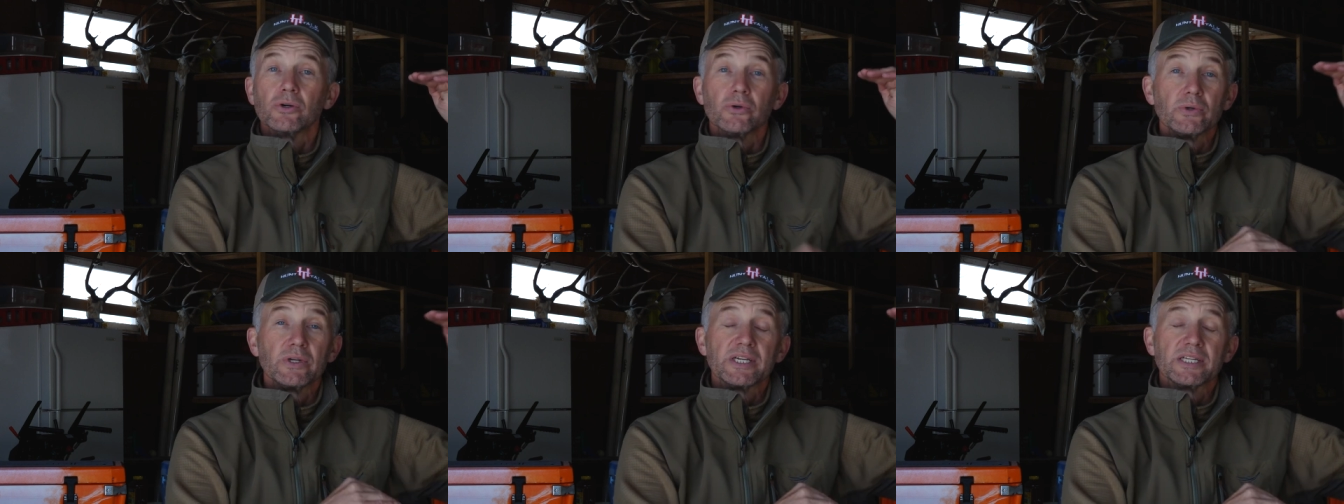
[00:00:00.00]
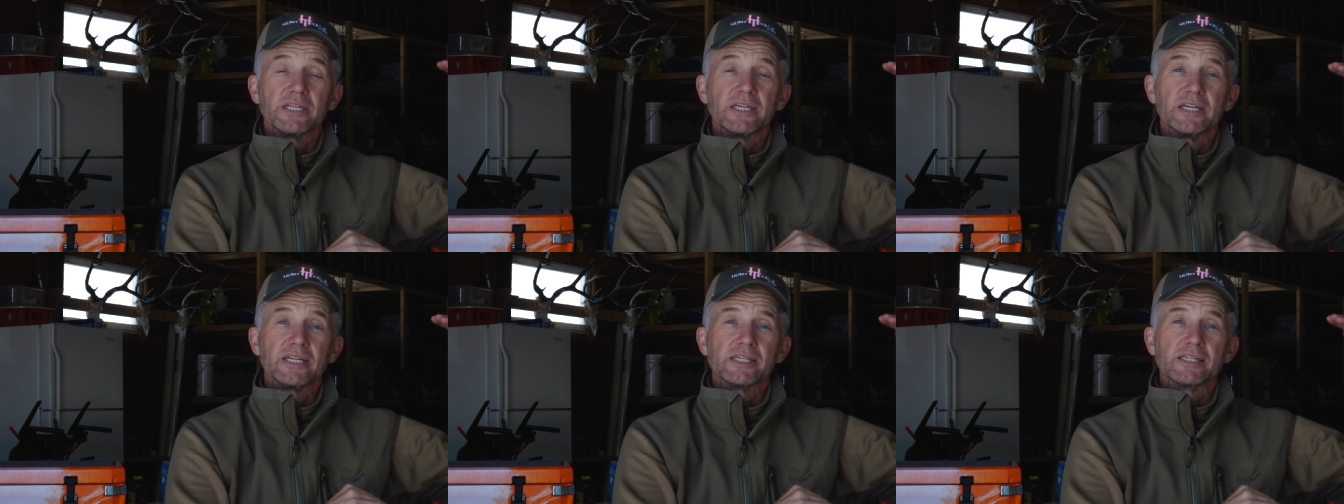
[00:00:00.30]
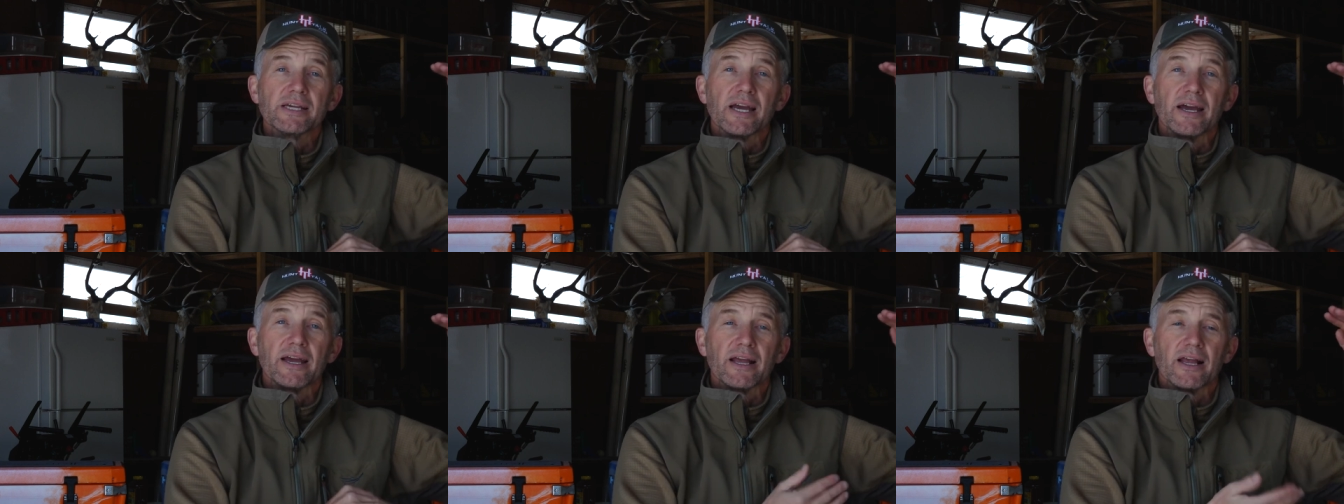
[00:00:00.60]
who didn't get a
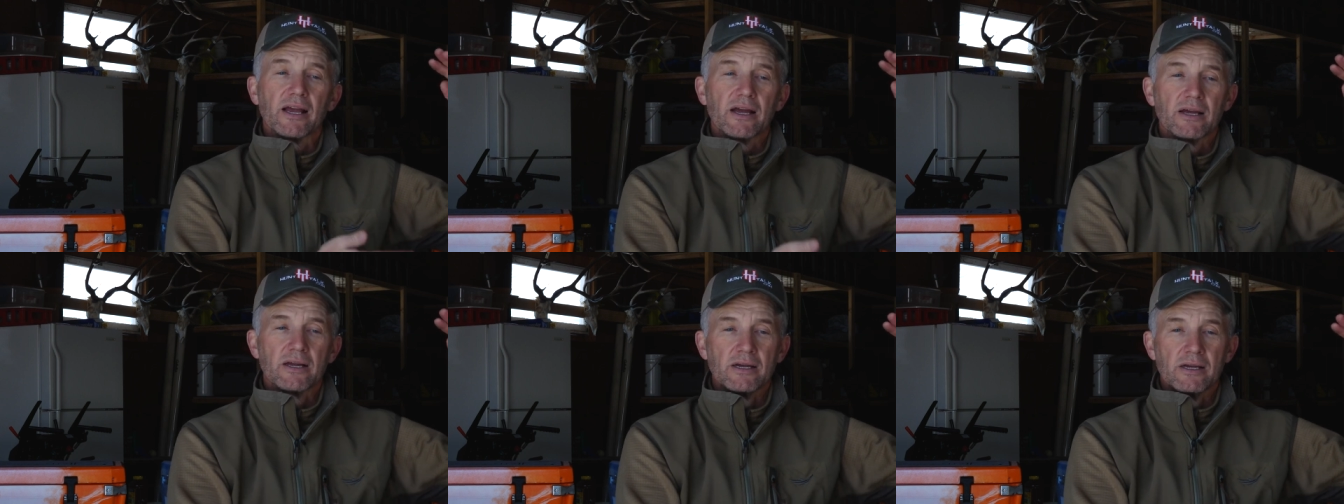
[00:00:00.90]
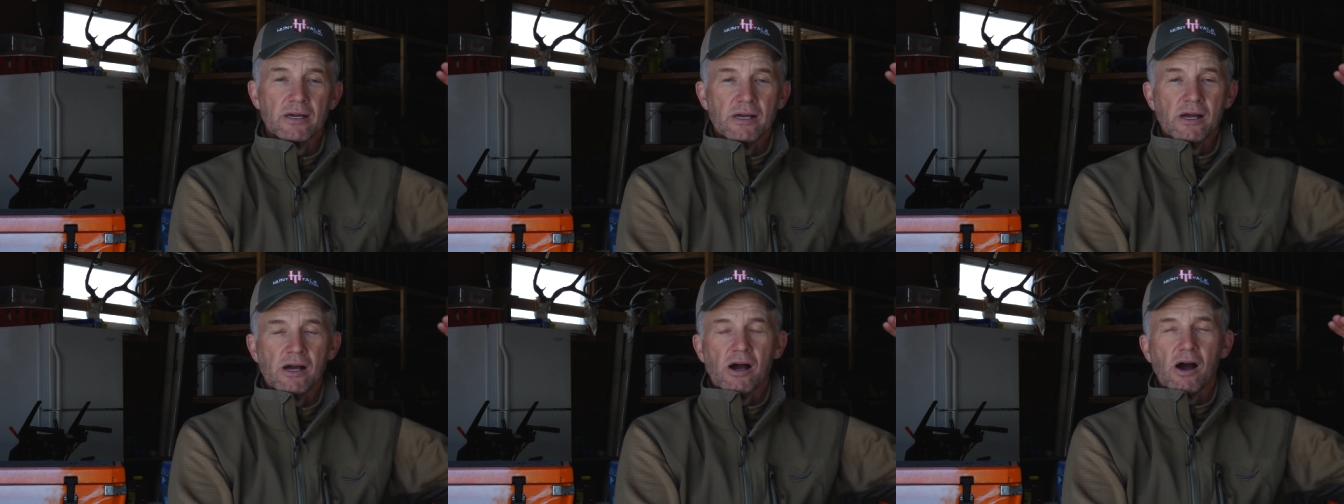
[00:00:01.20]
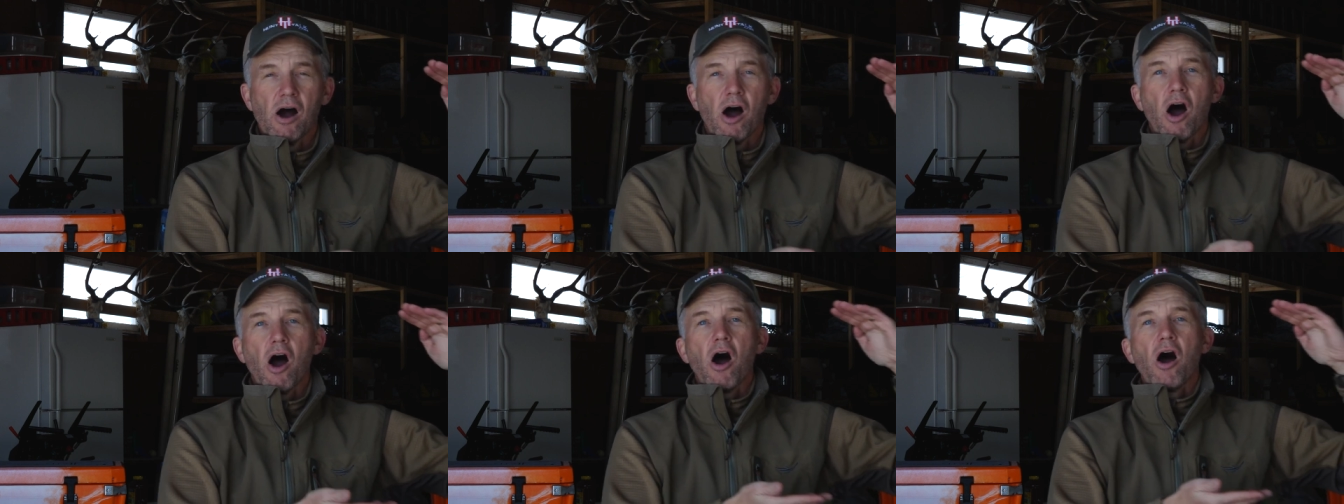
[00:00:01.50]
tag.
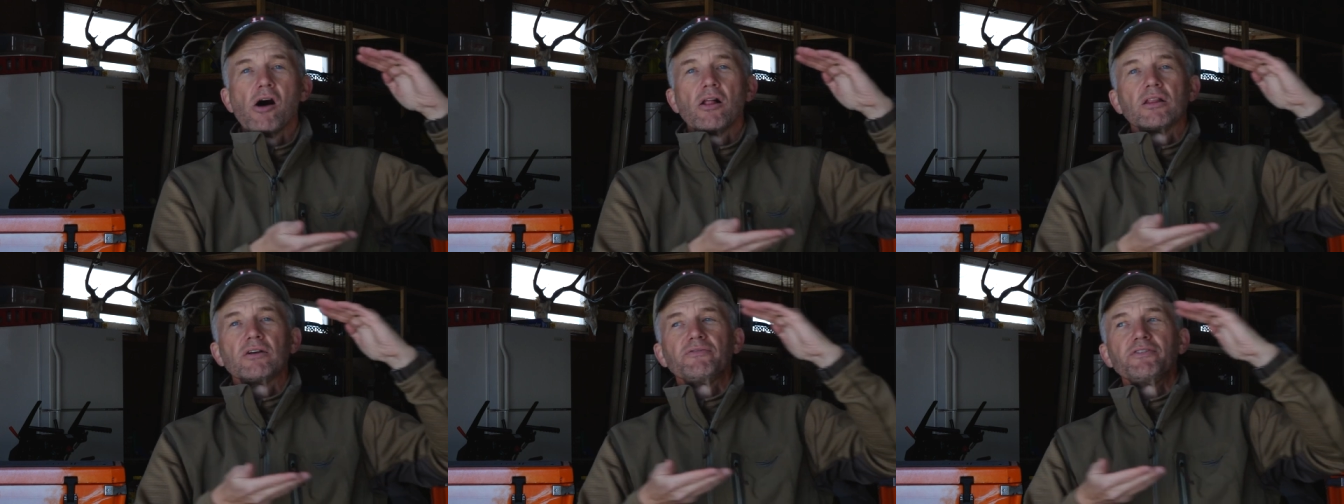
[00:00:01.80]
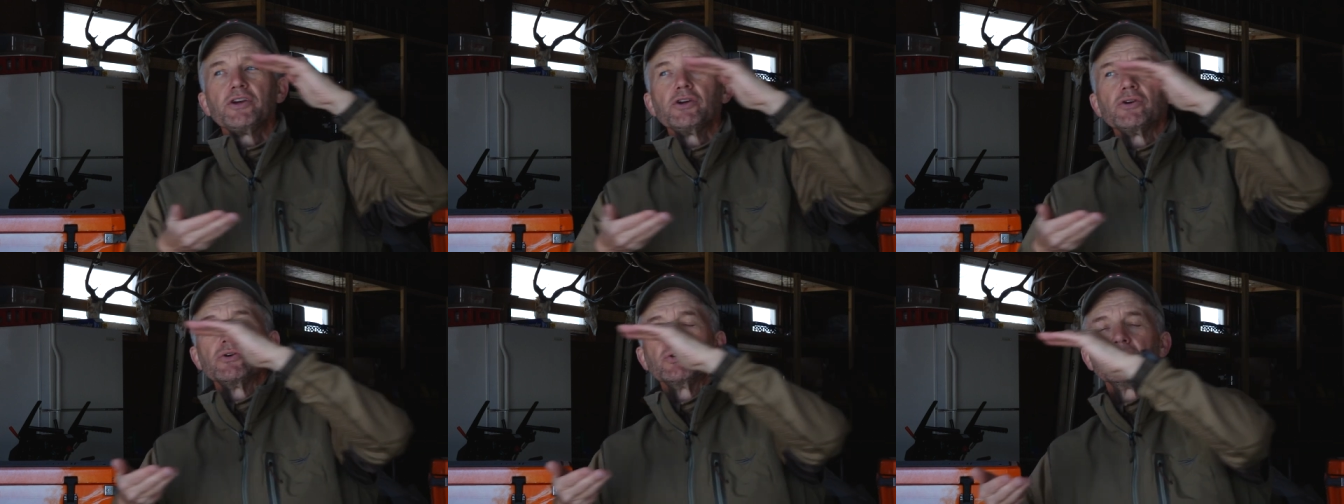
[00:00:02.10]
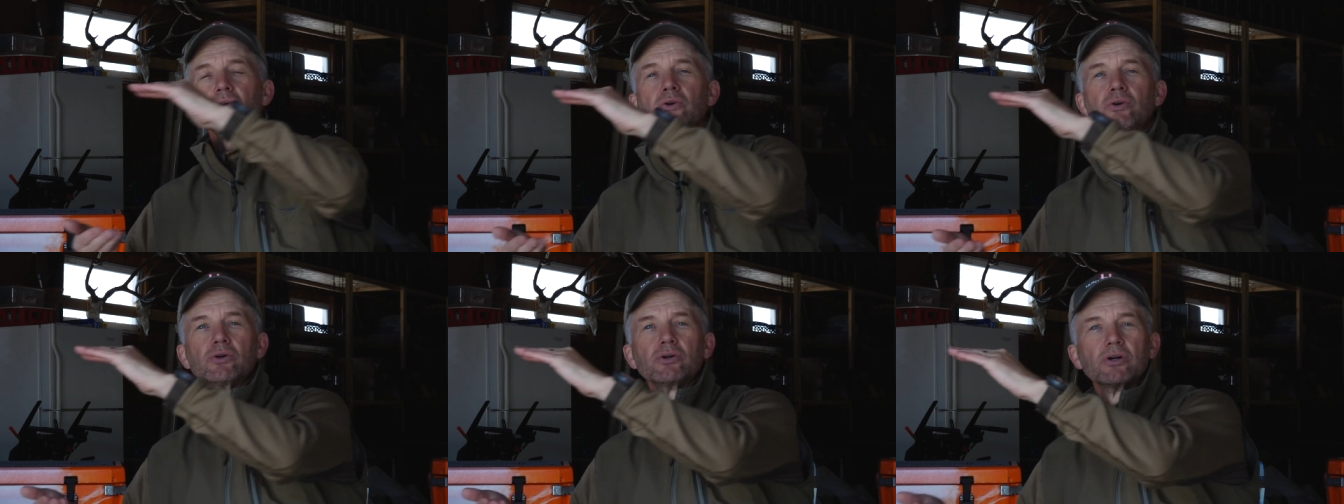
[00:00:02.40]
All of
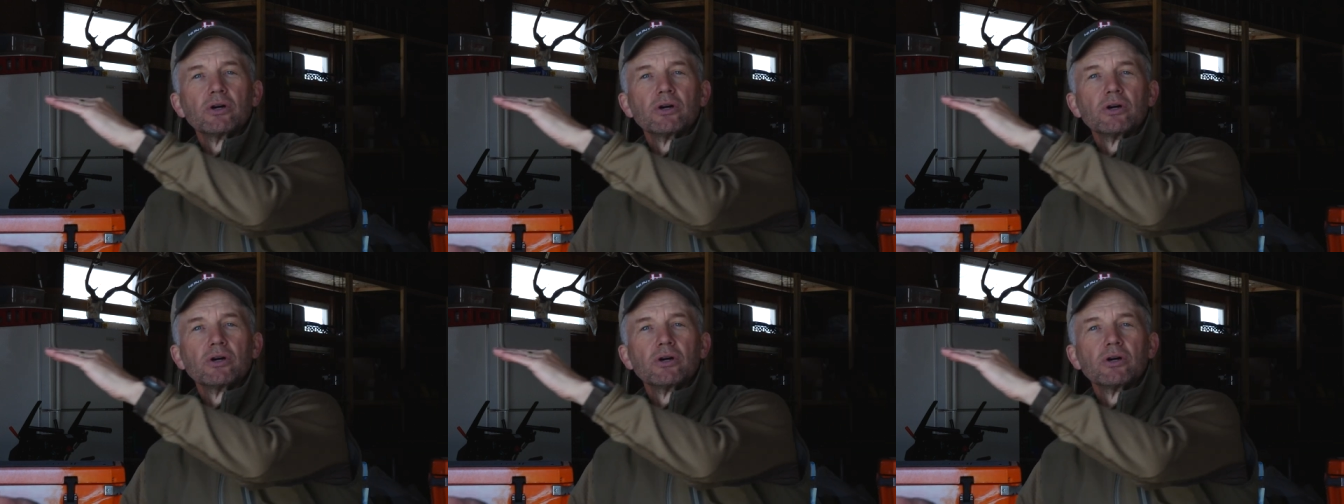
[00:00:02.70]
you